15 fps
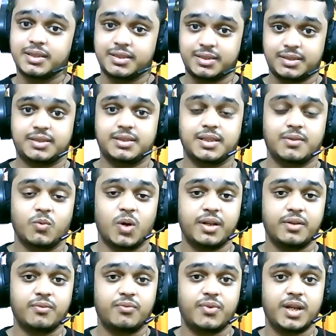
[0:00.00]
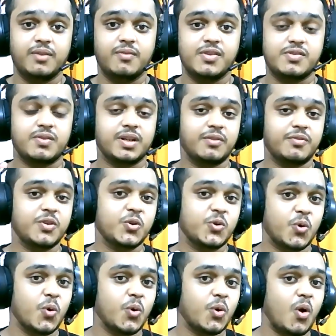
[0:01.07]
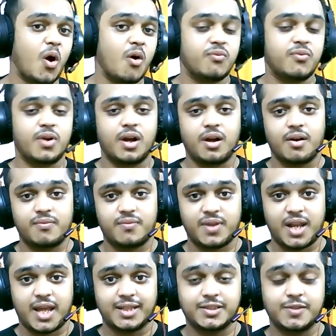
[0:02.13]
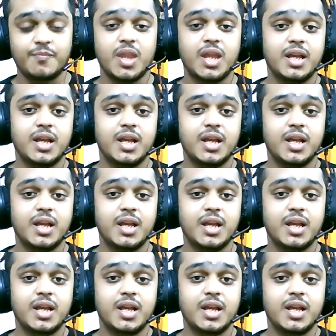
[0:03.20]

This is one field which will give you core of finance.